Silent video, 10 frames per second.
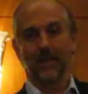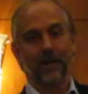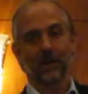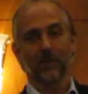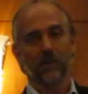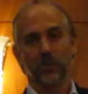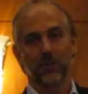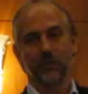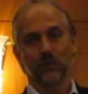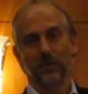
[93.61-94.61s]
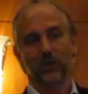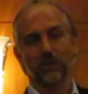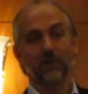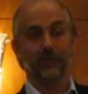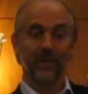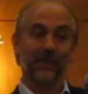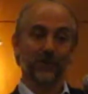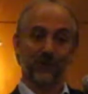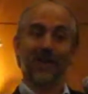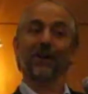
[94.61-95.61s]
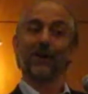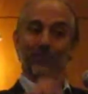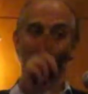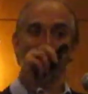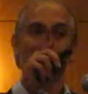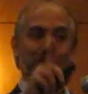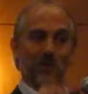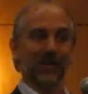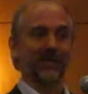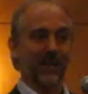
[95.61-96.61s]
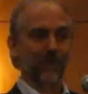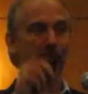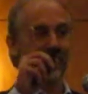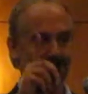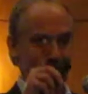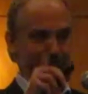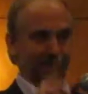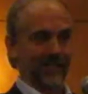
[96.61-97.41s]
I don't think most of you even at the DragonCon 1 would have predicted I would have made it.